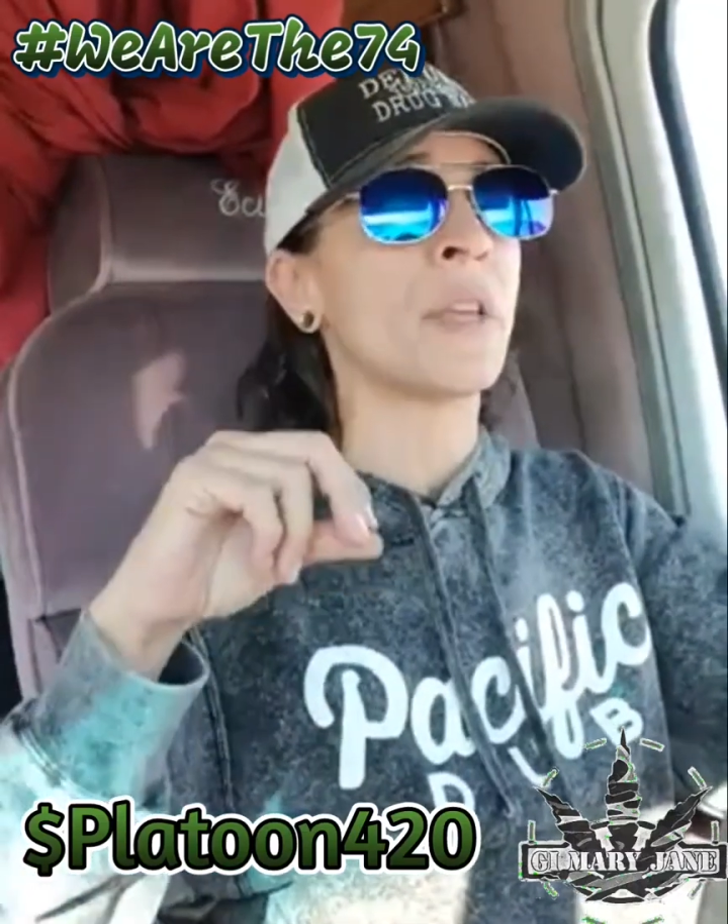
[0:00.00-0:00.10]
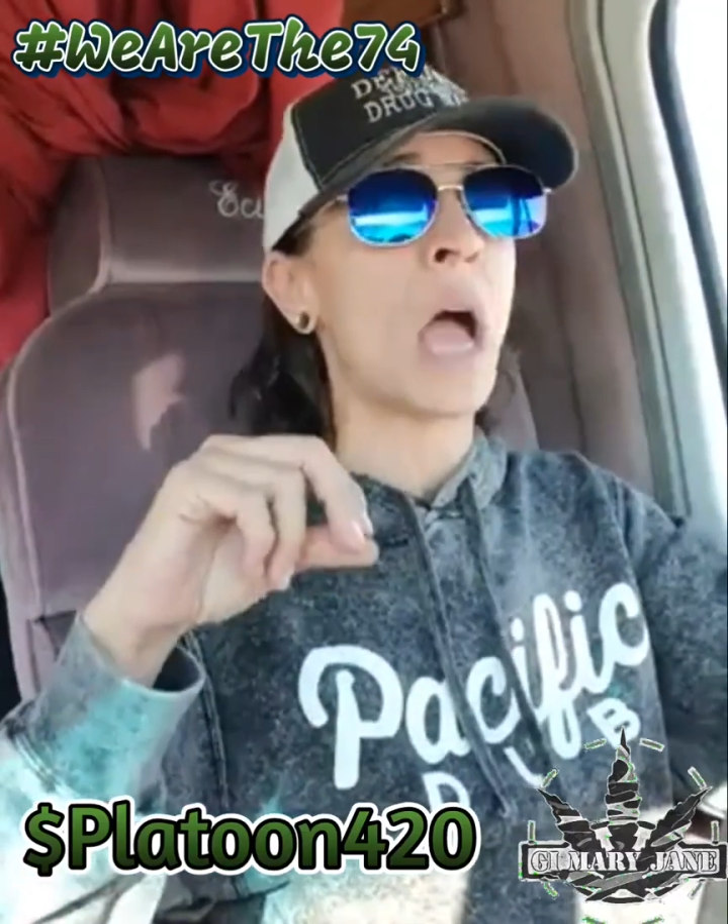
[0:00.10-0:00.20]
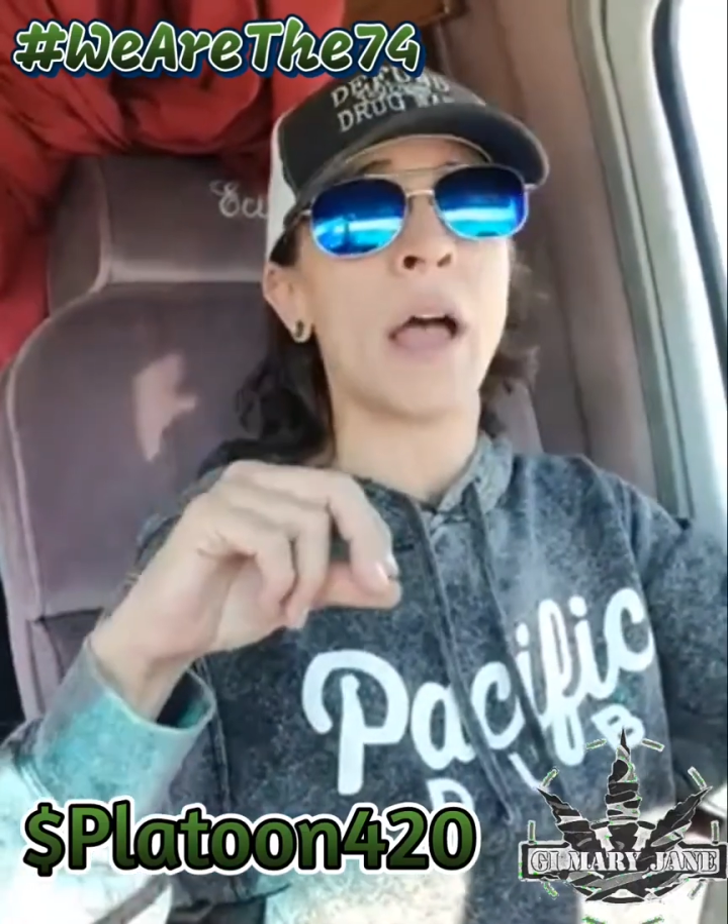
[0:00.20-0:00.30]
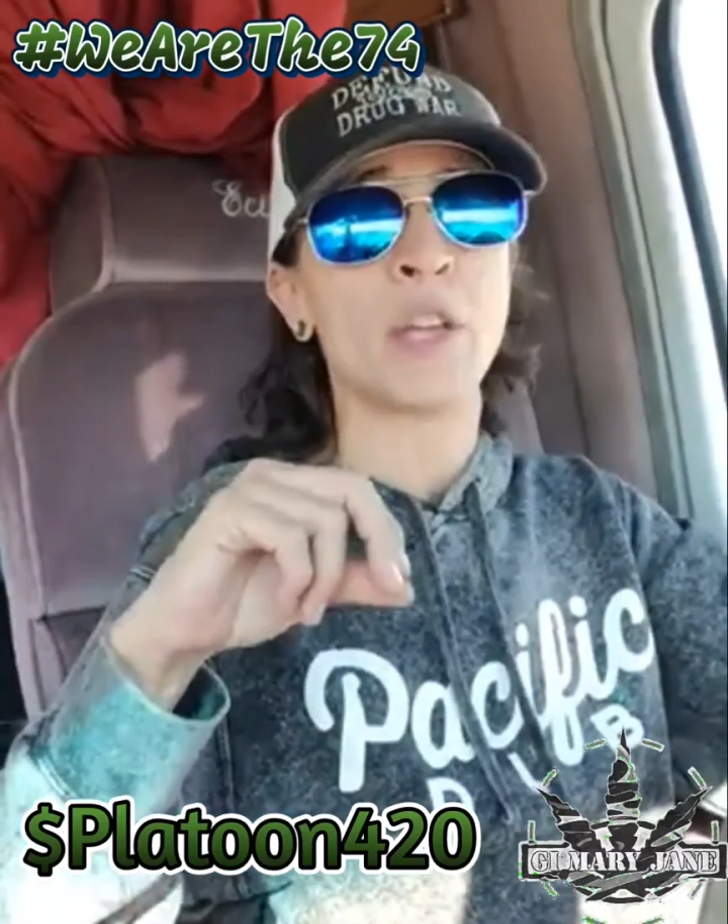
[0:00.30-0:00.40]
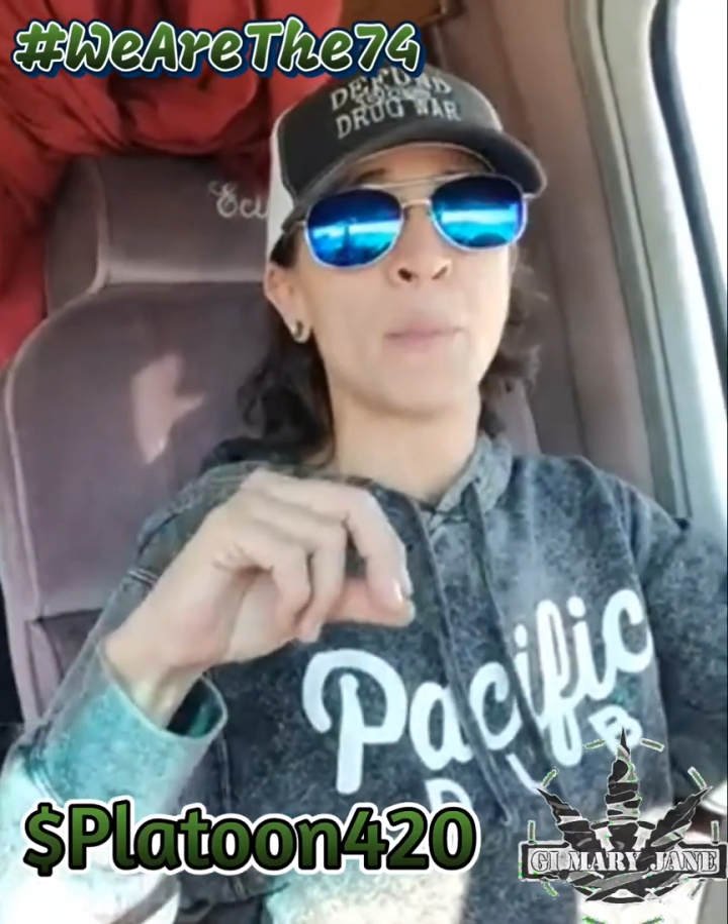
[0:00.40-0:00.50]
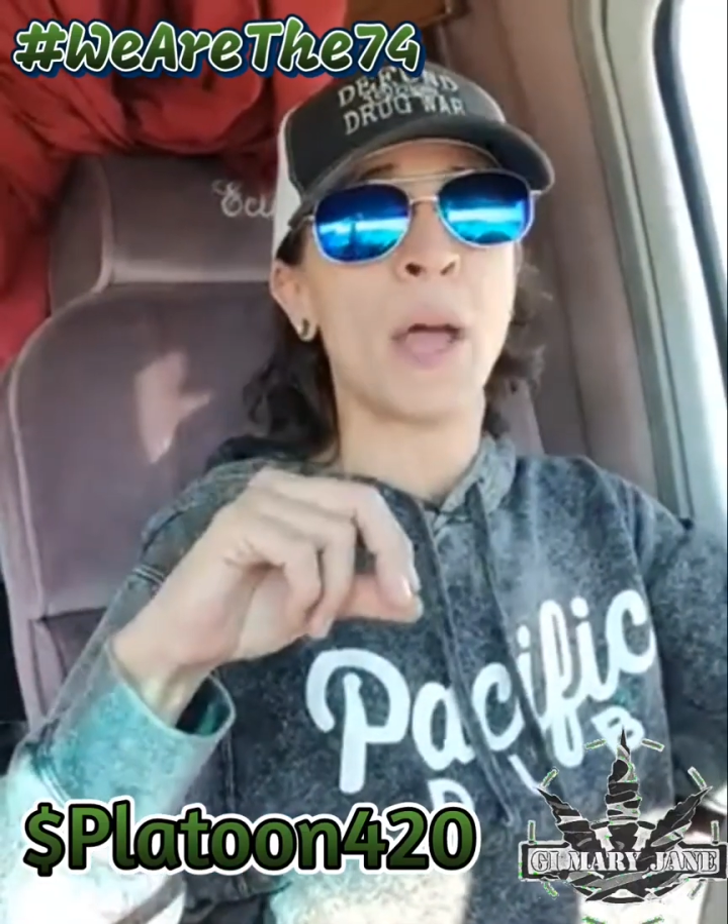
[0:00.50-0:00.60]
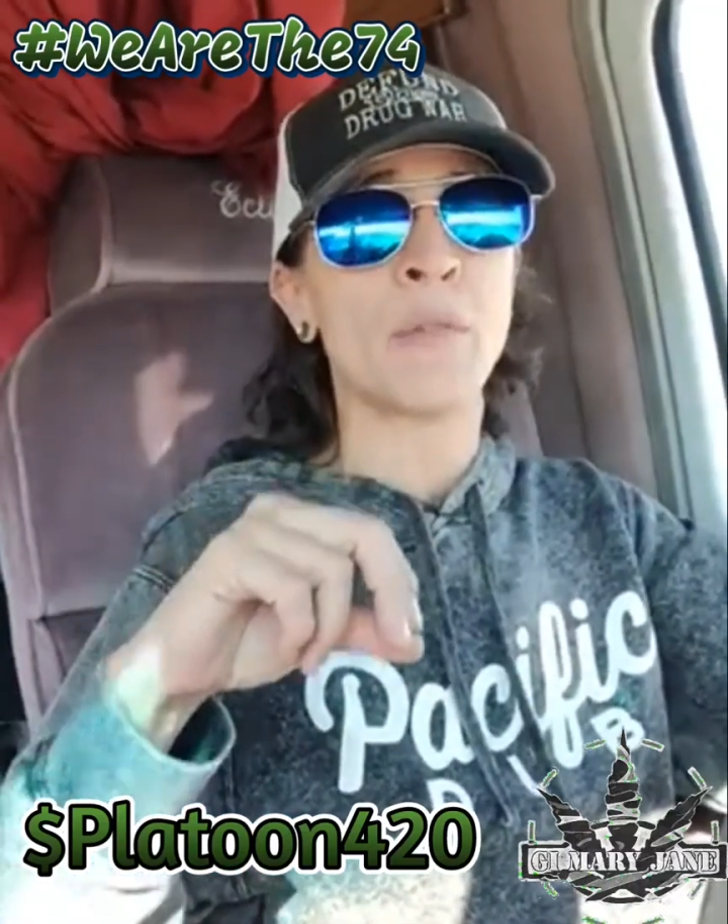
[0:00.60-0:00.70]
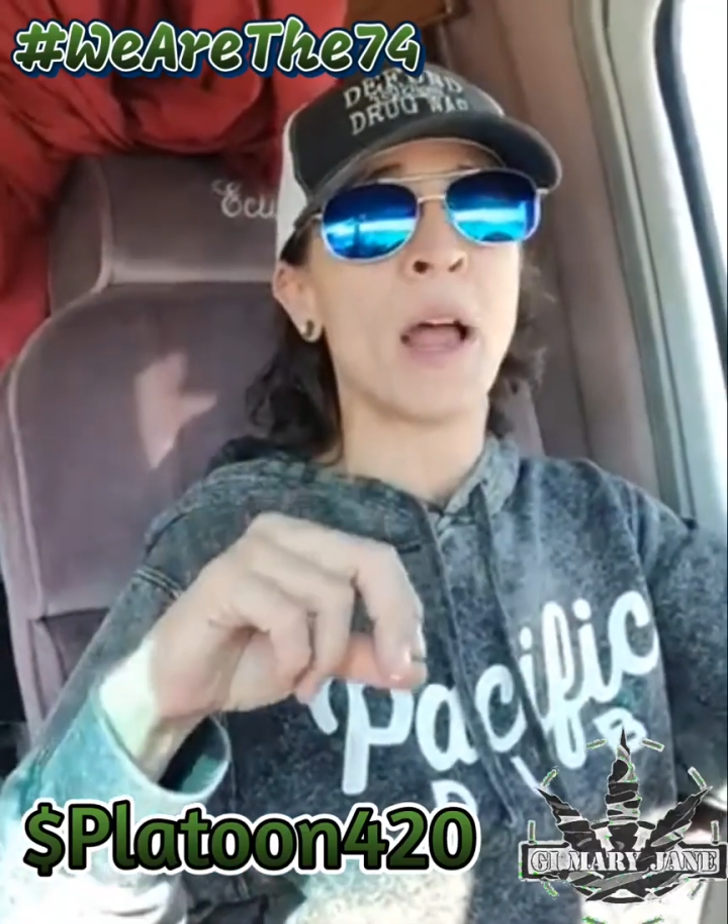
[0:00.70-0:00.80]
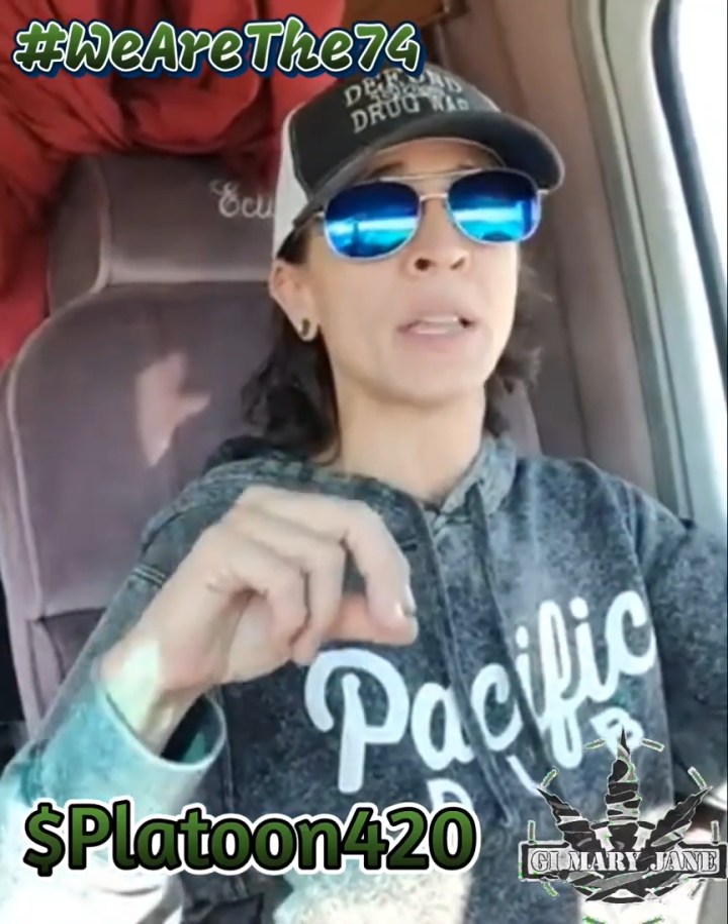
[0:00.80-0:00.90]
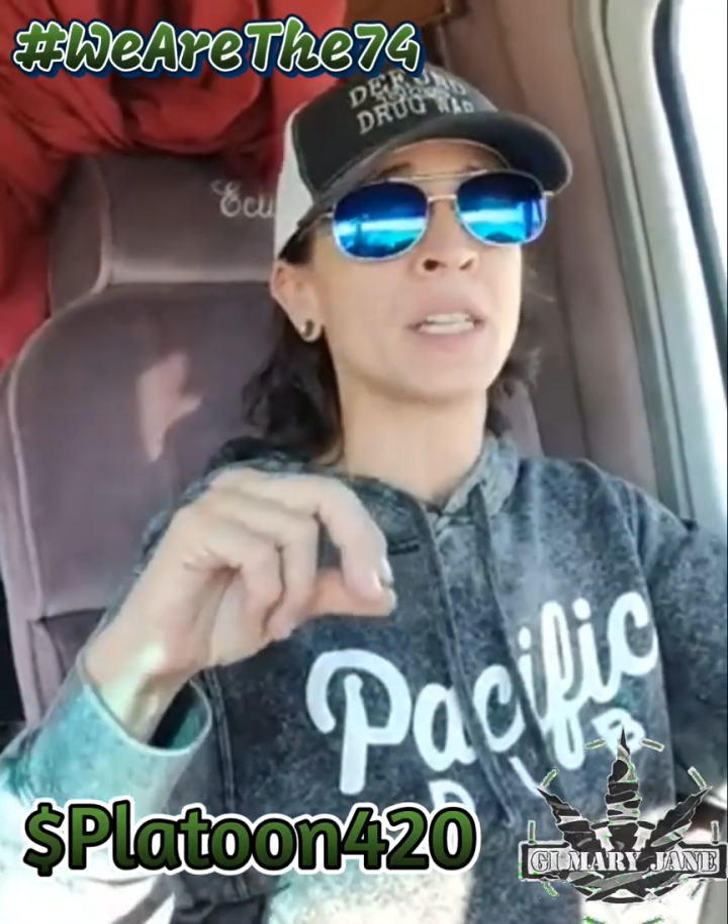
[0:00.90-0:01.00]
the Occupy
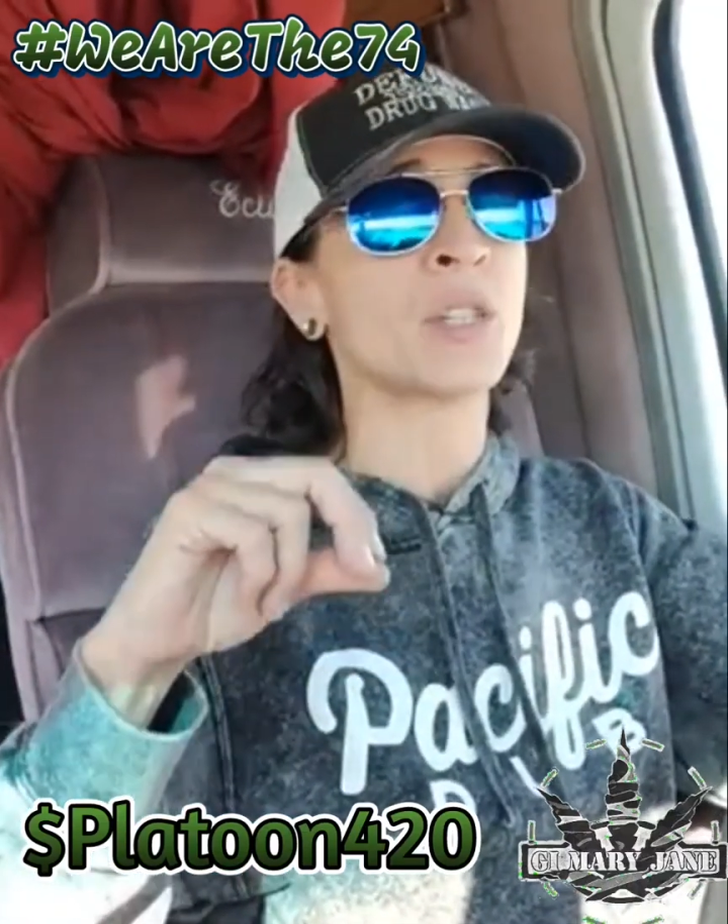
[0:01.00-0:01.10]
rally.